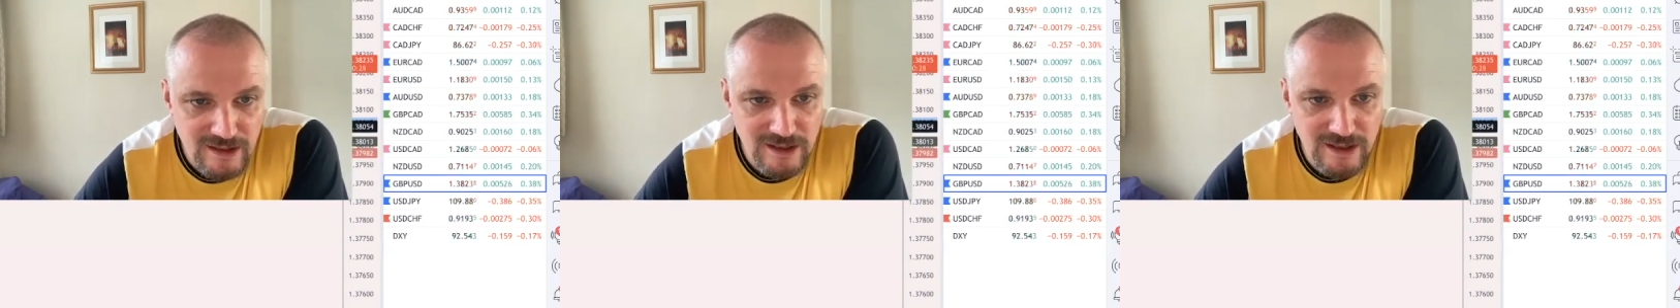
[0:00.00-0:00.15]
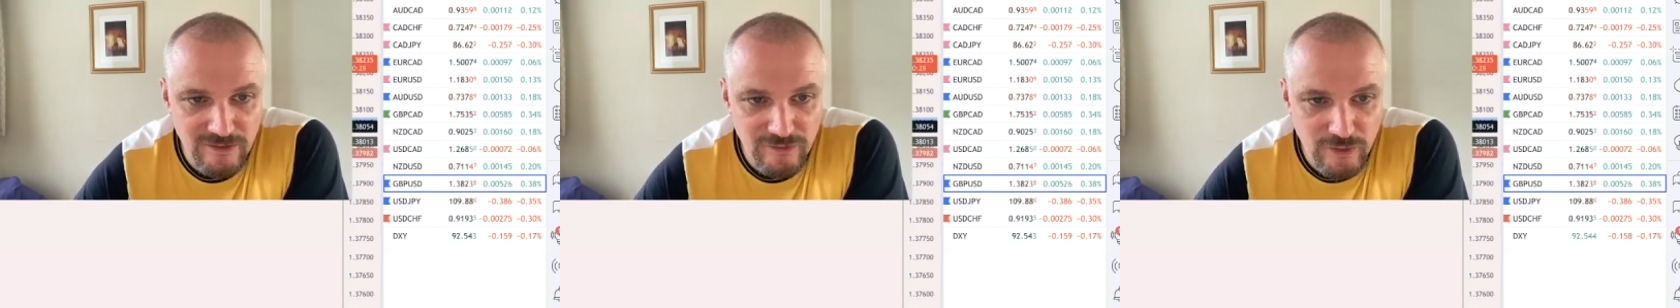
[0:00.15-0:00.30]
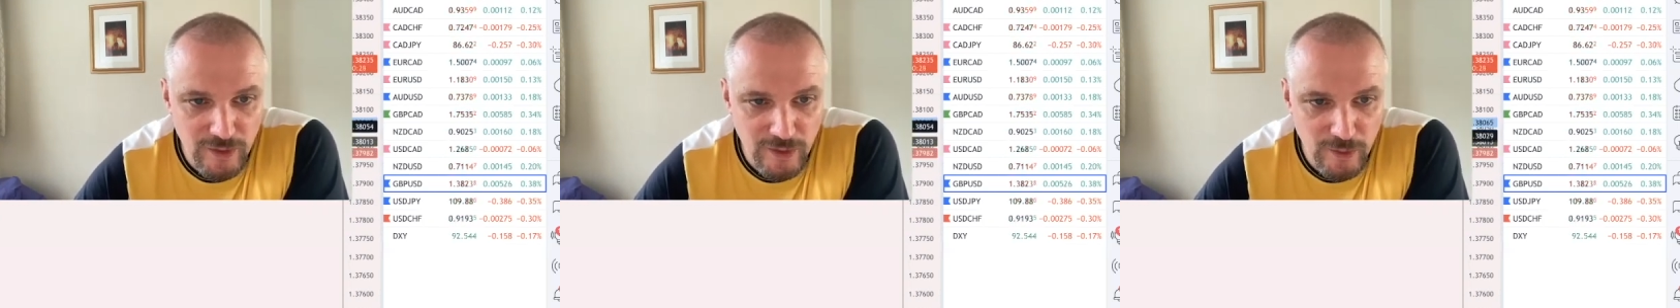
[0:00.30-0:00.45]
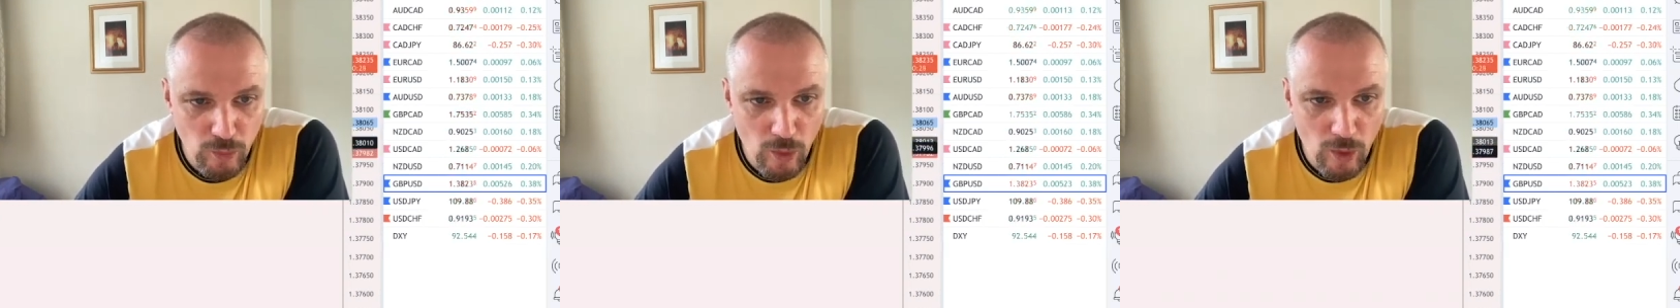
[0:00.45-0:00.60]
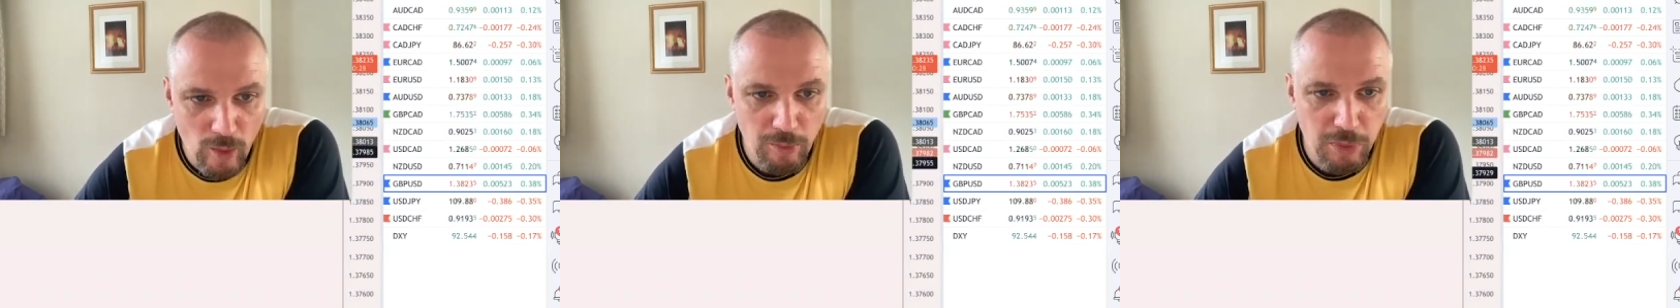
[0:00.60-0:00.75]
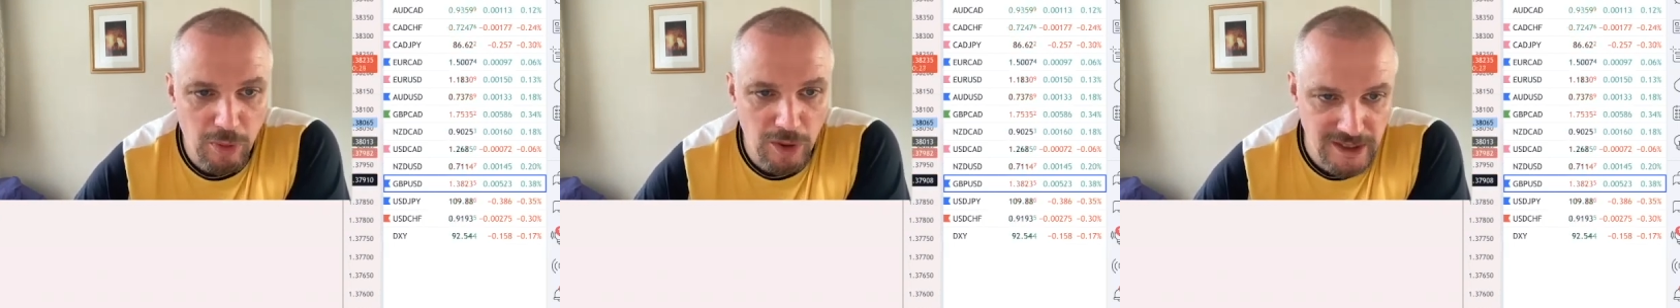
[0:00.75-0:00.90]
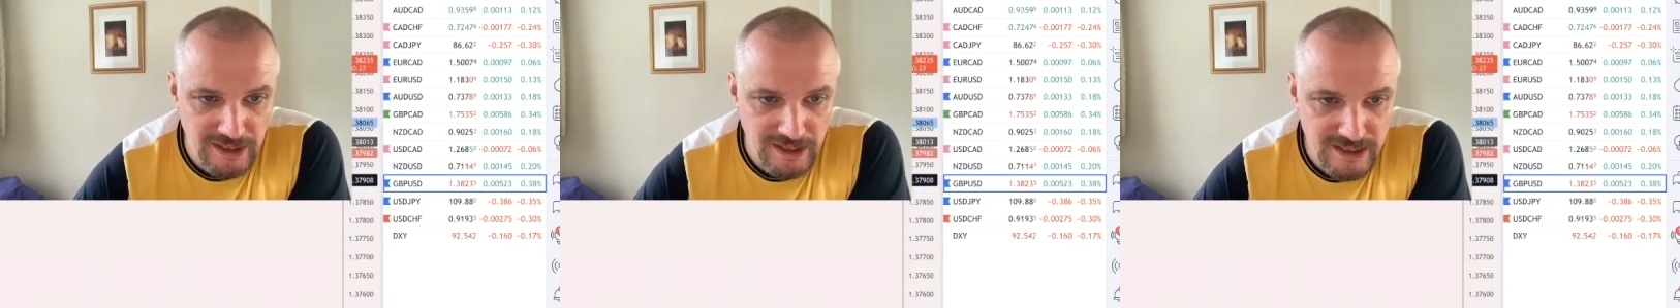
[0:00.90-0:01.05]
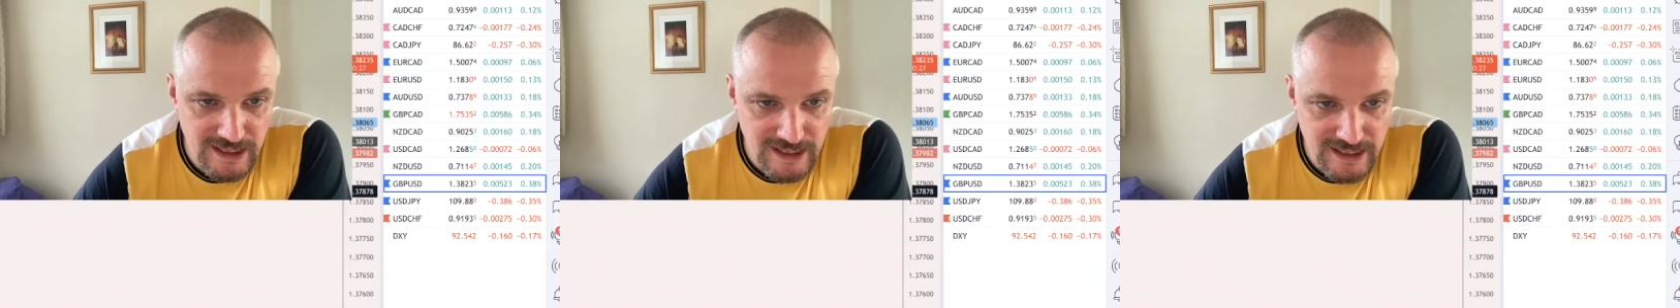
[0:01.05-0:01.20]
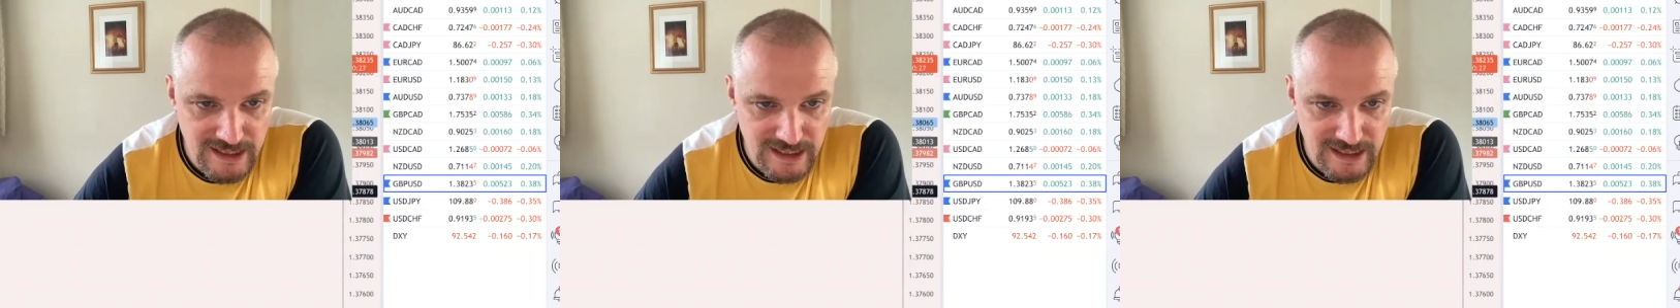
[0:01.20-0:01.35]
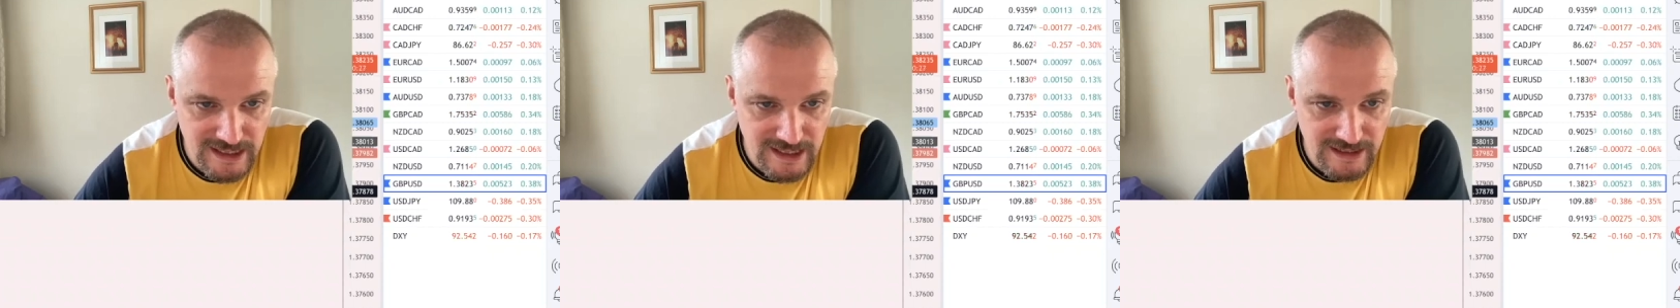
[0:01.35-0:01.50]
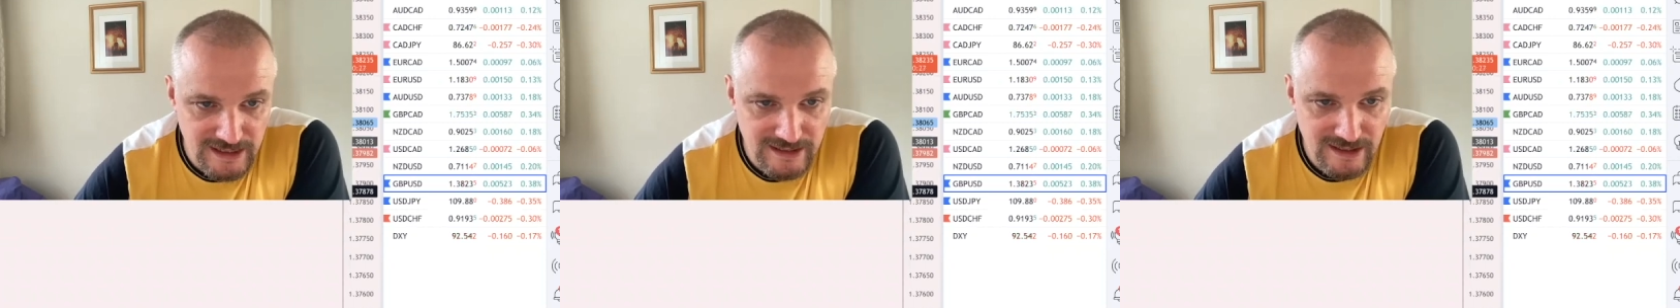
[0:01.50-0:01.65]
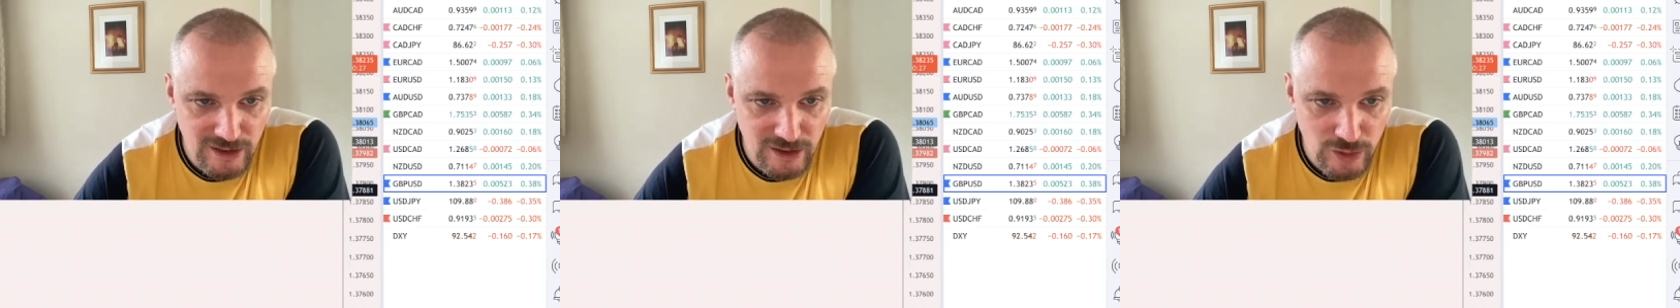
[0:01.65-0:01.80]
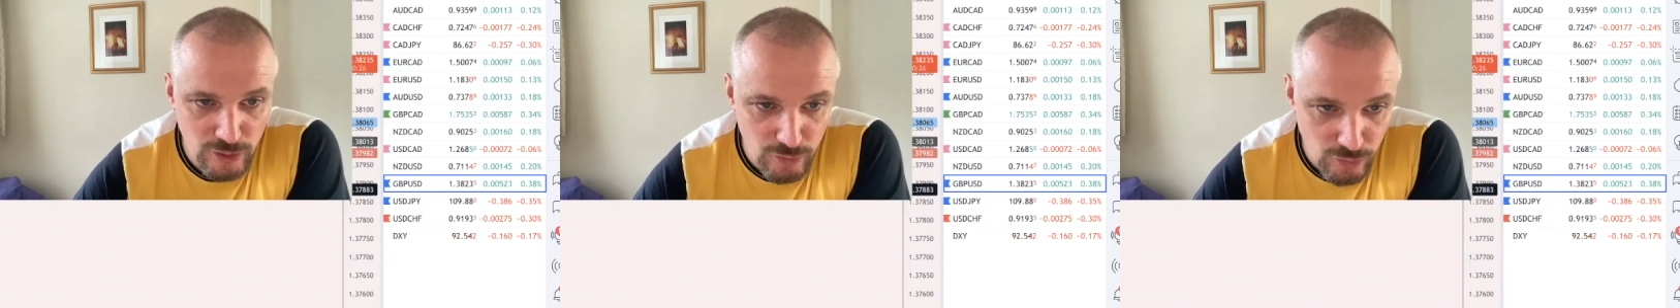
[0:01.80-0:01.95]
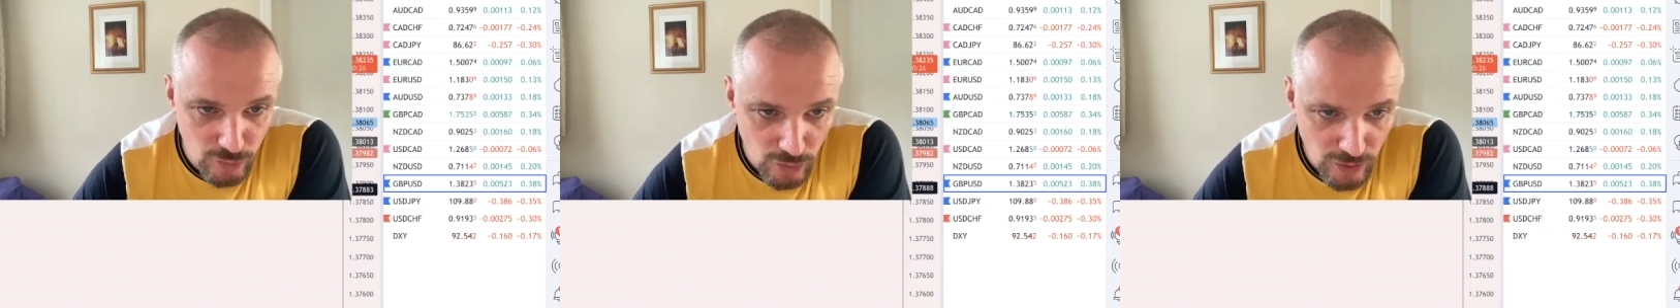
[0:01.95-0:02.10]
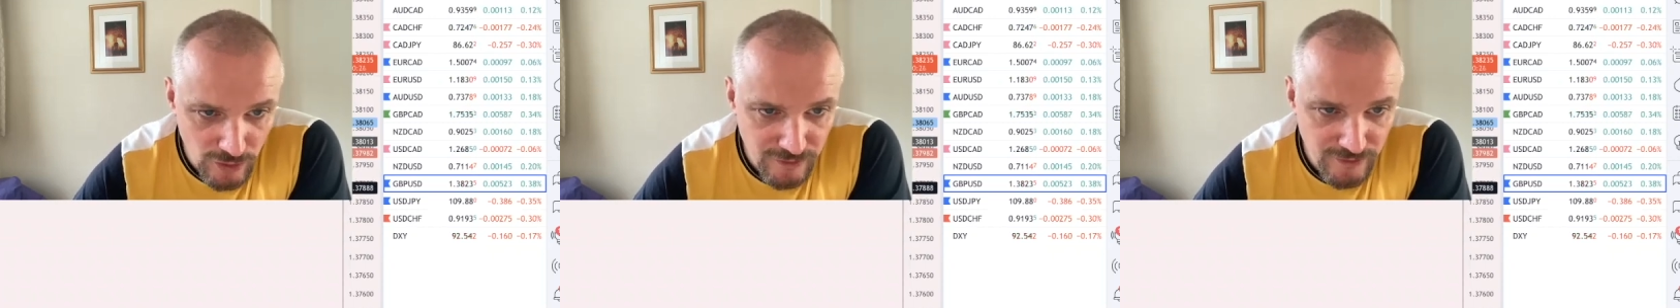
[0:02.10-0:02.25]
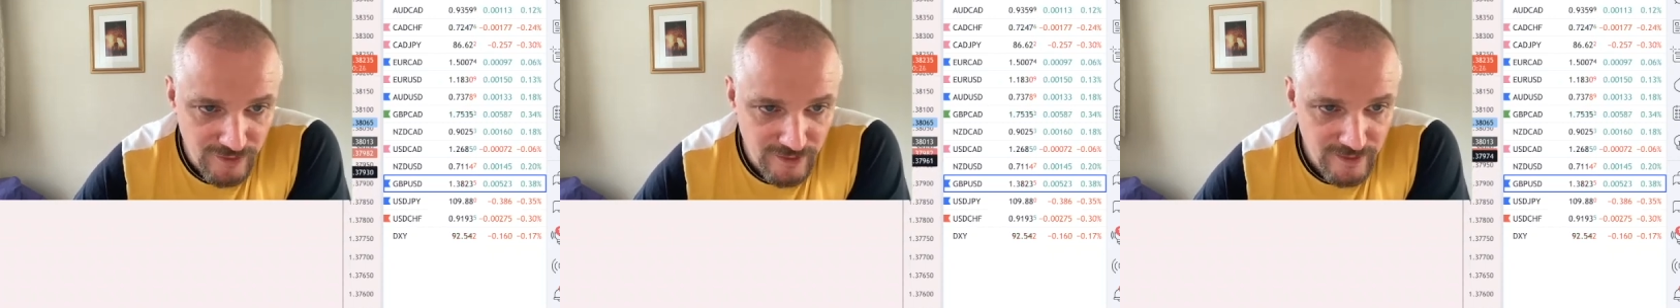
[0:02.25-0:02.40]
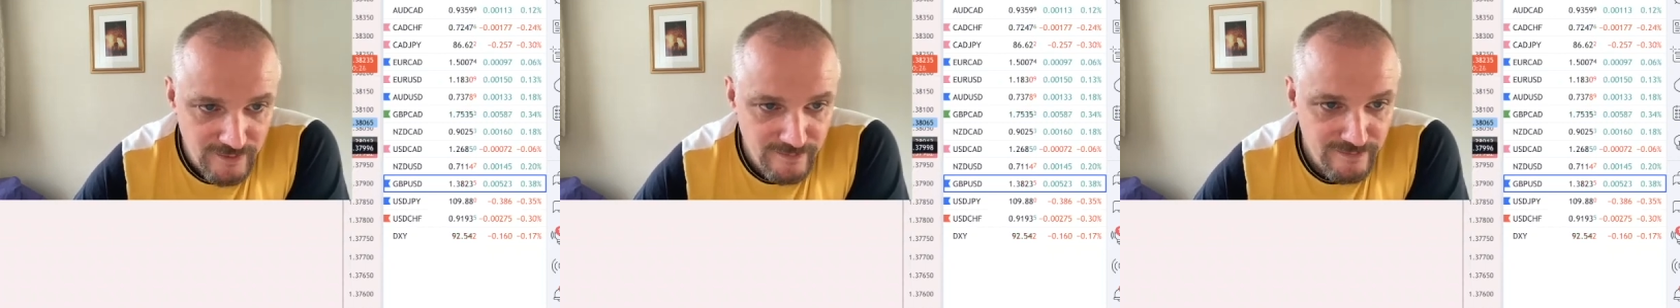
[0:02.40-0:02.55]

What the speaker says: You've got a 1.68 growth.